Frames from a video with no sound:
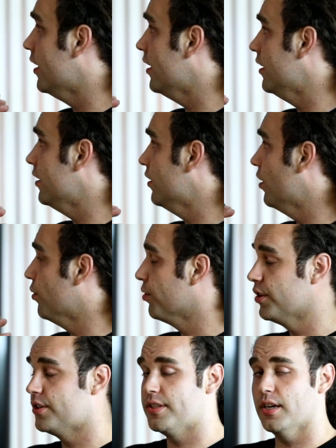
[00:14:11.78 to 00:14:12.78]
a
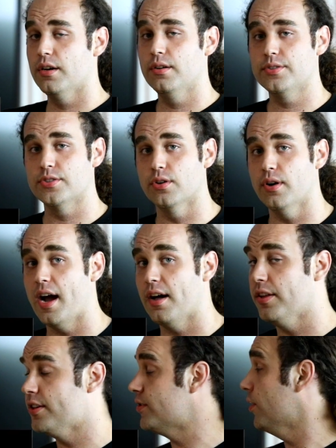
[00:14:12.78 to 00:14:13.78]
owner cell. So
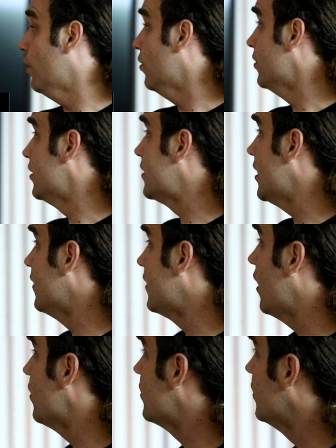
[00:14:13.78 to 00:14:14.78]
Alice owns
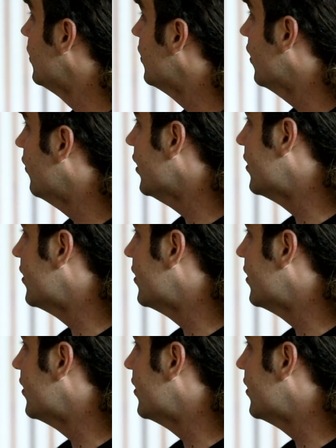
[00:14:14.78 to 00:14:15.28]
10,000 of